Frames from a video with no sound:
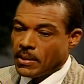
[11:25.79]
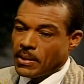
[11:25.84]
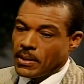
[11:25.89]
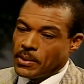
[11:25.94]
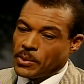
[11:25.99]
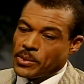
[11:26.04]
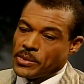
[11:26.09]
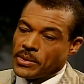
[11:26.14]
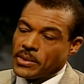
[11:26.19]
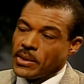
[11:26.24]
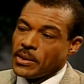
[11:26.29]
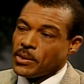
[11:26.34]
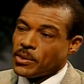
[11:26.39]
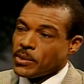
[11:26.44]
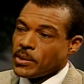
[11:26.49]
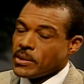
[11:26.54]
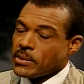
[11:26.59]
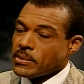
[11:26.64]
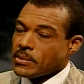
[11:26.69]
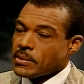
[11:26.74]
Yeah, it was an
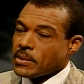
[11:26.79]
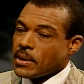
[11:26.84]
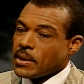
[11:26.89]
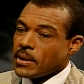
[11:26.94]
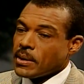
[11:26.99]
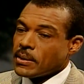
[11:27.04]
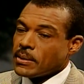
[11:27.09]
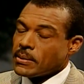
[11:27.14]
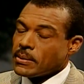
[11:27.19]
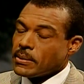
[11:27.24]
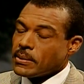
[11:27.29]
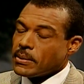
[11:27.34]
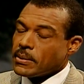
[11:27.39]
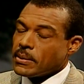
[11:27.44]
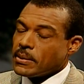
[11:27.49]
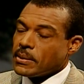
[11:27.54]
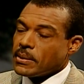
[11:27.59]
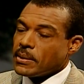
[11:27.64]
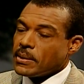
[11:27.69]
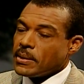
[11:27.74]
increase.
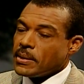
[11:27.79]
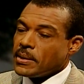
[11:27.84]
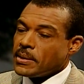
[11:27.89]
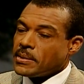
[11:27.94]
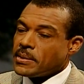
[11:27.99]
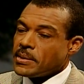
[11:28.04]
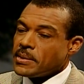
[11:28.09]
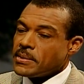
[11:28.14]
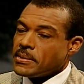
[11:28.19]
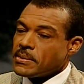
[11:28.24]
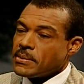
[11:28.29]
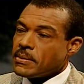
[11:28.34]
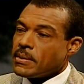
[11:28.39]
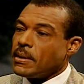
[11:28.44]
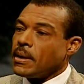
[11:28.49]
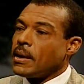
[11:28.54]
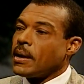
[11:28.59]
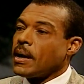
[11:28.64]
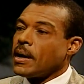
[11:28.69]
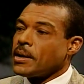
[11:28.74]
It is
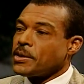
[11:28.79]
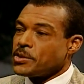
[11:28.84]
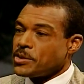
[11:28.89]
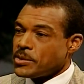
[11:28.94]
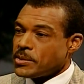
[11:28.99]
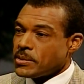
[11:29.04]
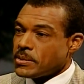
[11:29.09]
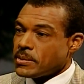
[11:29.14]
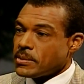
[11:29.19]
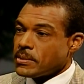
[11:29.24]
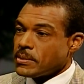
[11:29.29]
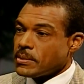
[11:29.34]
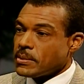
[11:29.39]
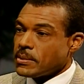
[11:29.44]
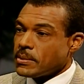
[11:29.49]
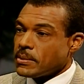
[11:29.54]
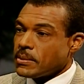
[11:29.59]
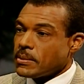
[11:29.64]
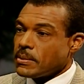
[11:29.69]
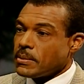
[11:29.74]
the largest
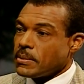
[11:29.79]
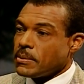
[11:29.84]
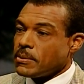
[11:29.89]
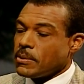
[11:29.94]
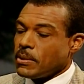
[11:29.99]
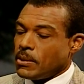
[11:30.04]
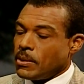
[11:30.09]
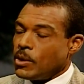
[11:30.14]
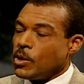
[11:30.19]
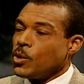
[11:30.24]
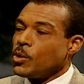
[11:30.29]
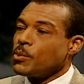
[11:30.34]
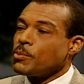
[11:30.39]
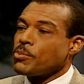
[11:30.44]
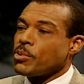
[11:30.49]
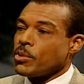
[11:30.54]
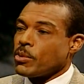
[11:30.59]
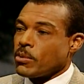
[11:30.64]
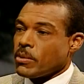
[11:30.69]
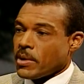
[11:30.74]
loan
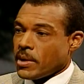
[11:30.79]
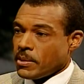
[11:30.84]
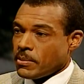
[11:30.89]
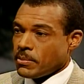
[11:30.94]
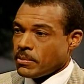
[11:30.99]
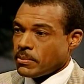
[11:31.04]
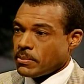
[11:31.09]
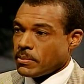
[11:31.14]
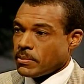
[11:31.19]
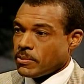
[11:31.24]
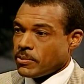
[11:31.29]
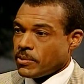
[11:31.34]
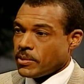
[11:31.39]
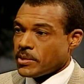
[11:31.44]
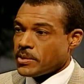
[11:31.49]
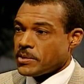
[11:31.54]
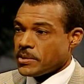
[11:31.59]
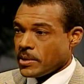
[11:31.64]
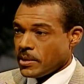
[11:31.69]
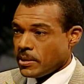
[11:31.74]
program
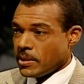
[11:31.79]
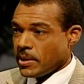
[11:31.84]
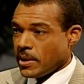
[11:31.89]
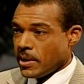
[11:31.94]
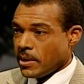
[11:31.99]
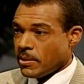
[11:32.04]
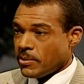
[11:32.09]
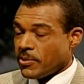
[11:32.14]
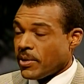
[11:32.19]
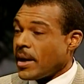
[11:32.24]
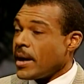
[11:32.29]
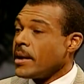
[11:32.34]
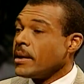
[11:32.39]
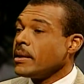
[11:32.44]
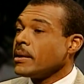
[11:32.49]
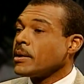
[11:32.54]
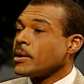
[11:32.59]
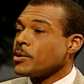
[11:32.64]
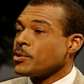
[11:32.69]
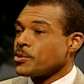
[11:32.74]
for a single year for
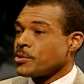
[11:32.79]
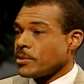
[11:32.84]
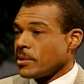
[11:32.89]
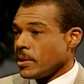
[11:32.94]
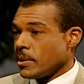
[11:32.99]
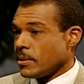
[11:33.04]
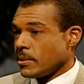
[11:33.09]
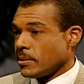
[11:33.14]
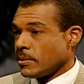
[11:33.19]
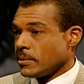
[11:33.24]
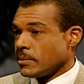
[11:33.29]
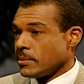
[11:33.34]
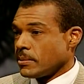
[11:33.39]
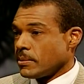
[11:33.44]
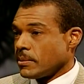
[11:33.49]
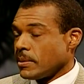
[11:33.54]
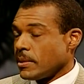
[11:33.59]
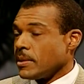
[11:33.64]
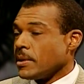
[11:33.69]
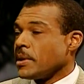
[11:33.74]
any country
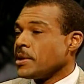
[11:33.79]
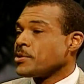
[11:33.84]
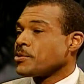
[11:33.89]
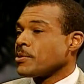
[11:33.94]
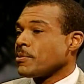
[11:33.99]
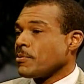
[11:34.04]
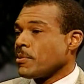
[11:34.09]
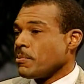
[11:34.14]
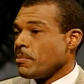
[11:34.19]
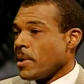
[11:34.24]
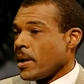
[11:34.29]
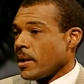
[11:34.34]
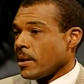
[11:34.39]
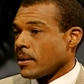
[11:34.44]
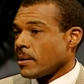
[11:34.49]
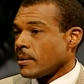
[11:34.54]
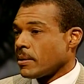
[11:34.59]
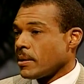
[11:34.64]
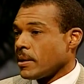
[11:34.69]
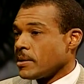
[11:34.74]
in the history of the
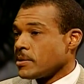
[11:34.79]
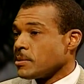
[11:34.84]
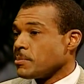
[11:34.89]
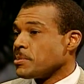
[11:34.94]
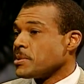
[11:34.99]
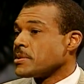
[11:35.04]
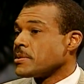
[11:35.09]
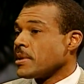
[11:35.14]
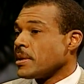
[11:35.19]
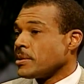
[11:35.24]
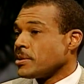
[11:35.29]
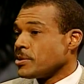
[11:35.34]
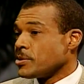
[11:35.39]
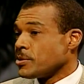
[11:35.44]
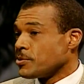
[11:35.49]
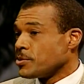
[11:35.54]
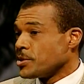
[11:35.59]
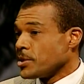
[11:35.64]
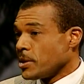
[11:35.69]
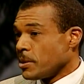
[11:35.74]
bank as a percentage
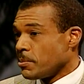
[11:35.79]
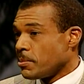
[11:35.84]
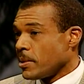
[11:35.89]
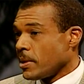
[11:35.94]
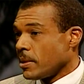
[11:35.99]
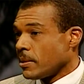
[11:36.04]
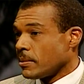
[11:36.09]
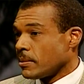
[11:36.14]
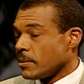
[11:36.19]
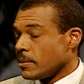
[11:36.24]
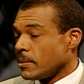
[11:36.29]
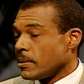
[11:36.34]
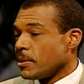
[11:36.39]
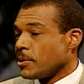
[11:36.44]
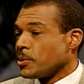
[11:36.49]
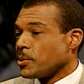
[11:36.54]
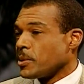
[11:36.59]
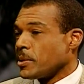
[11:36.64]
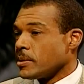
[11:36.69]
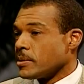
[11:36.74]
of GDP. In
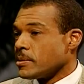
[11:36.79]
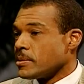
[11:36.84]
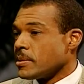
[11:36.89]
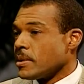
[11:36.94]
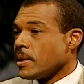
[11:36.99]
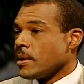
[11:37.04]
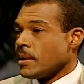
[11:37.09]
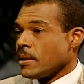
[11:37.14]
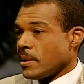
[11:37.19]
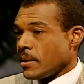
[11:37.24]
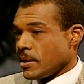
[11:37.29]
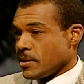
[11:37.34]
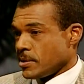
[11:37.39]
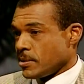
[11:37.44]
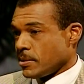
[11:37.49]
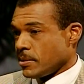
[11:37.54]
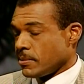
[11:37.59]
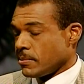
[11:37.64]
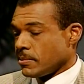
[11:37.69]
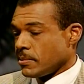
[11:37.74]
other words,
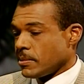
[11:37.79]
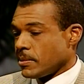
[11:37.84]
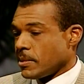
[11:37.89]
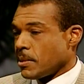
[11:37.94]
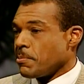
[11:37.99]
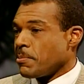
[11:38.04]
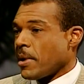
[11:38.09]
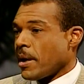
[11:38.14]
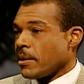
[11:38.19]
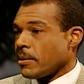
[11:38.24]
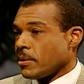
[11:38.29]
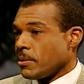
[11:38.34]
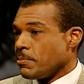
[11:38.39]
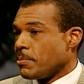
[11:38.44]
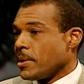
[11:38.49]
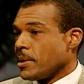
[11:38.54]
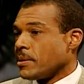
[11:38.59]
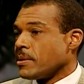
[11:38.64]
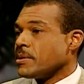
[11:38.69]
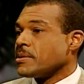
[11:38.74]
as a compared
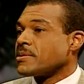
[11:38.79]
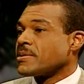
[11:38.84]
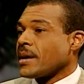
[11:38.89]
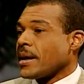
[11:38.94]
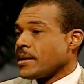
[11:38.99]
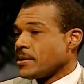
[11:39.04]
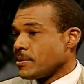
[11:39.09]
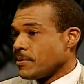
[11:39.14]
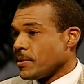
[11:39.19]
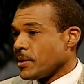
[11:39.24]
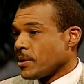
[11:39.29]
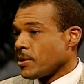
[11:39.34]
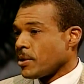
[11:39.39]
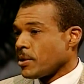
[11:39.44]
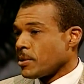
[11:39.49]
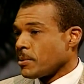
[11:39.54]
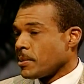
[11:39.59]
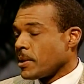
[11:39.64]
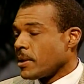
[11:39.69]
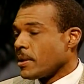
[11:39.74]
to the size of the
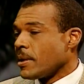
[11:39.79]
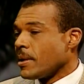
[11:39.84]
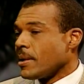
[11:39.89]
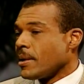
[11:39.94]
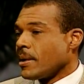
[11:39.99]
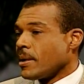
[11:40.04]
economy.